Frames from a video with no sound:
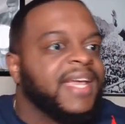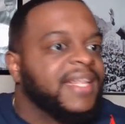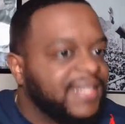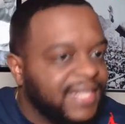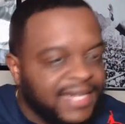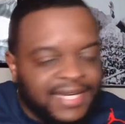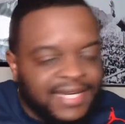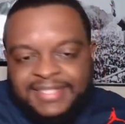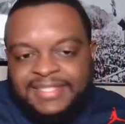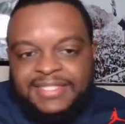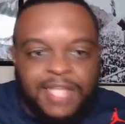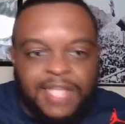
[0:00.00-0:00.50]

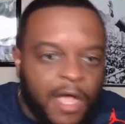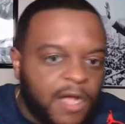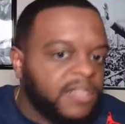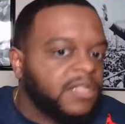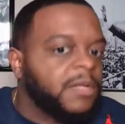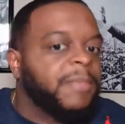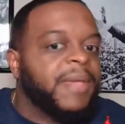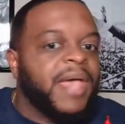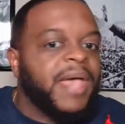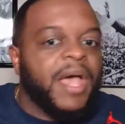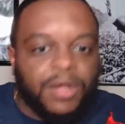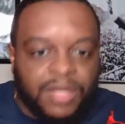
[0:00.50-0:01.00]
Then he
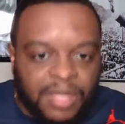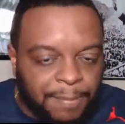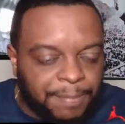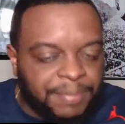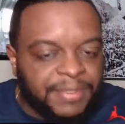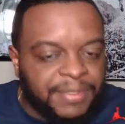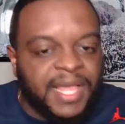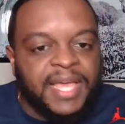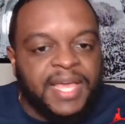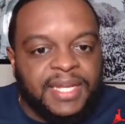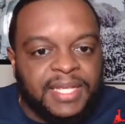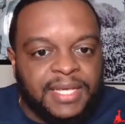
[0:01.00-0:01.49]
talked about
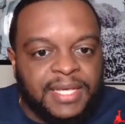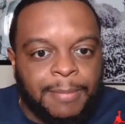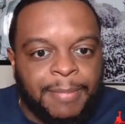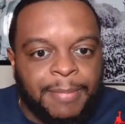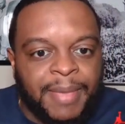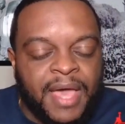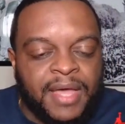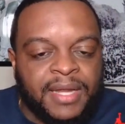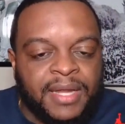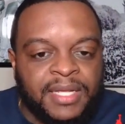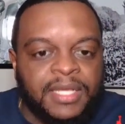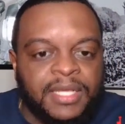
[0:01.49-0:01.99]
complaining
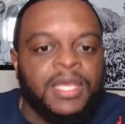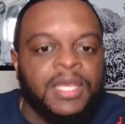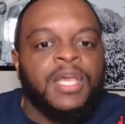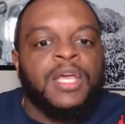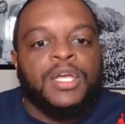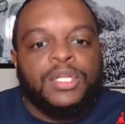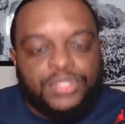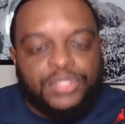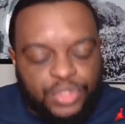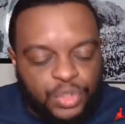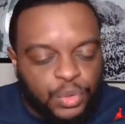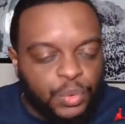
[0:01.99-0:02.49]
about it
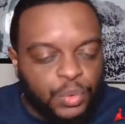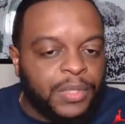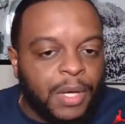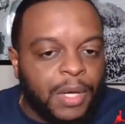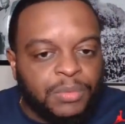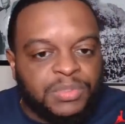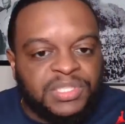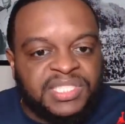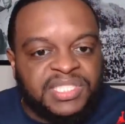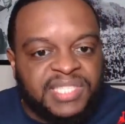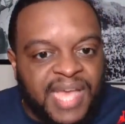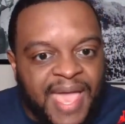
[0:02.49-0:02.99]
to
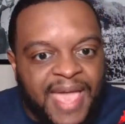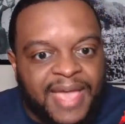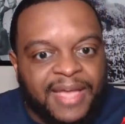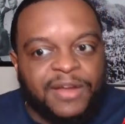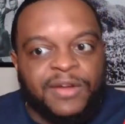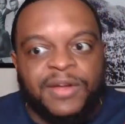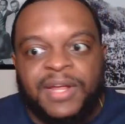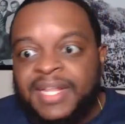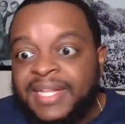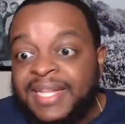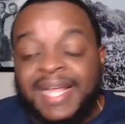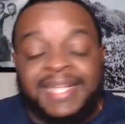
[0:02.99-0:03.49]
Coach
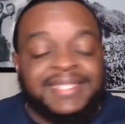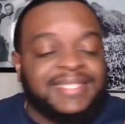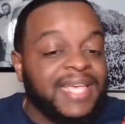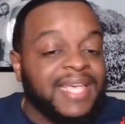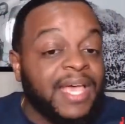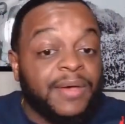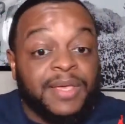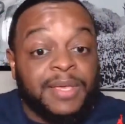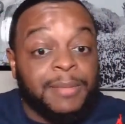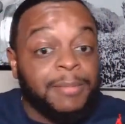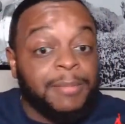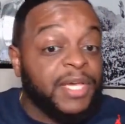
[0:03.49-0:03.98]
Taggart, and that's
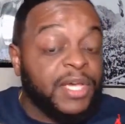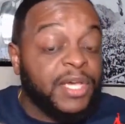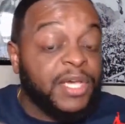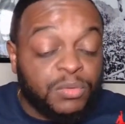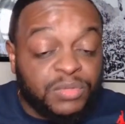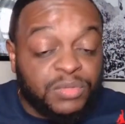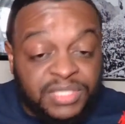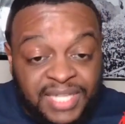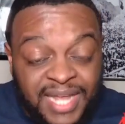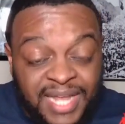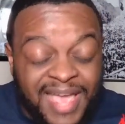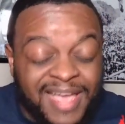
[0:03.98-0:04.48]
how him and
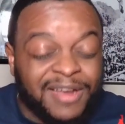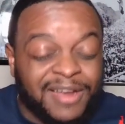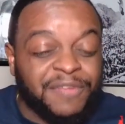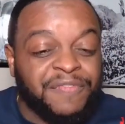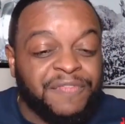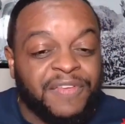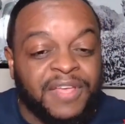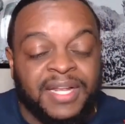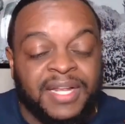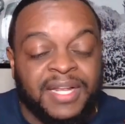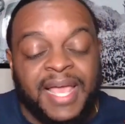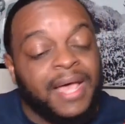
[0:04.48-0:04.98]
Coach
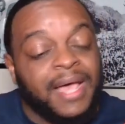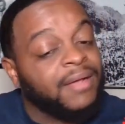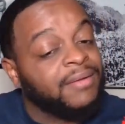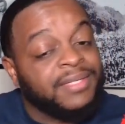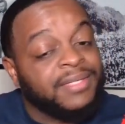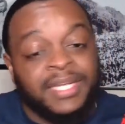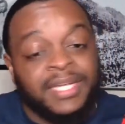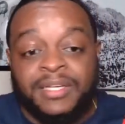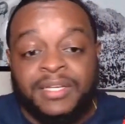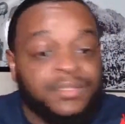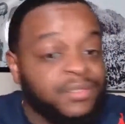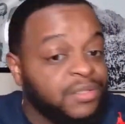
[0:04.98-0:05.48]
Taggart fell out.
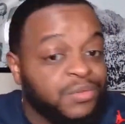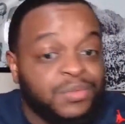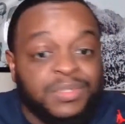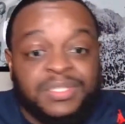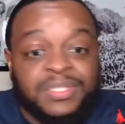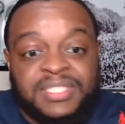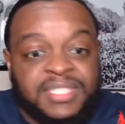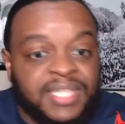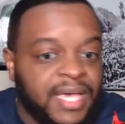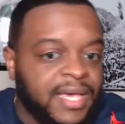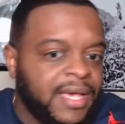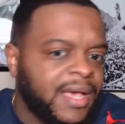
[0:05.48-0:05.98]
Now, you
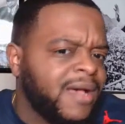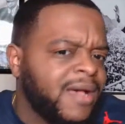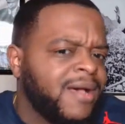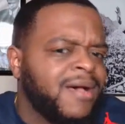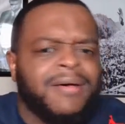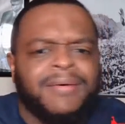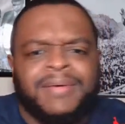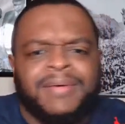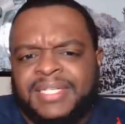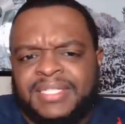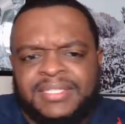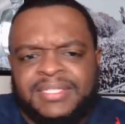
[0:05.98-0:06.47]
could say,
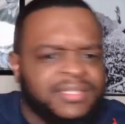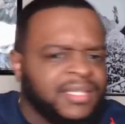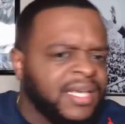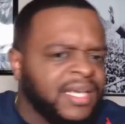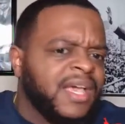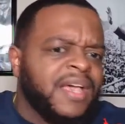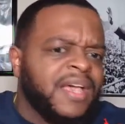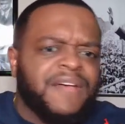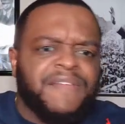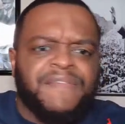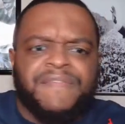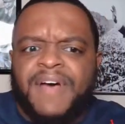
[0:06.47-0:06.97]
oh, he's
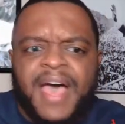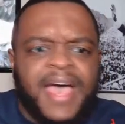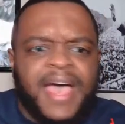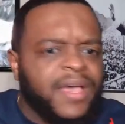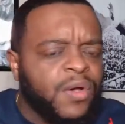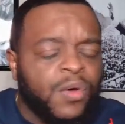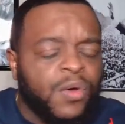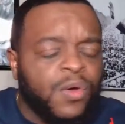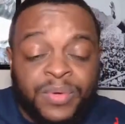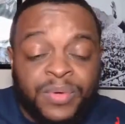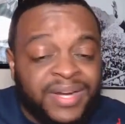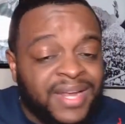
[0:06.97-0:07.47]

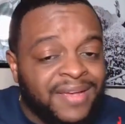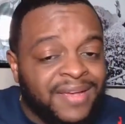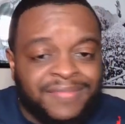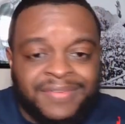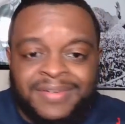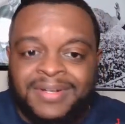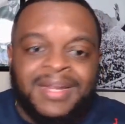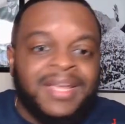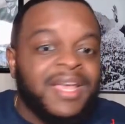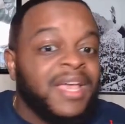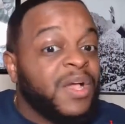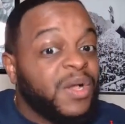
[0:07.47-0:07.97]
vile,
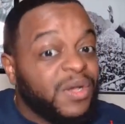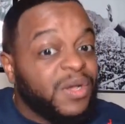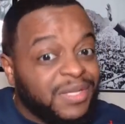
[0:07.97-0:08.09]
whatever.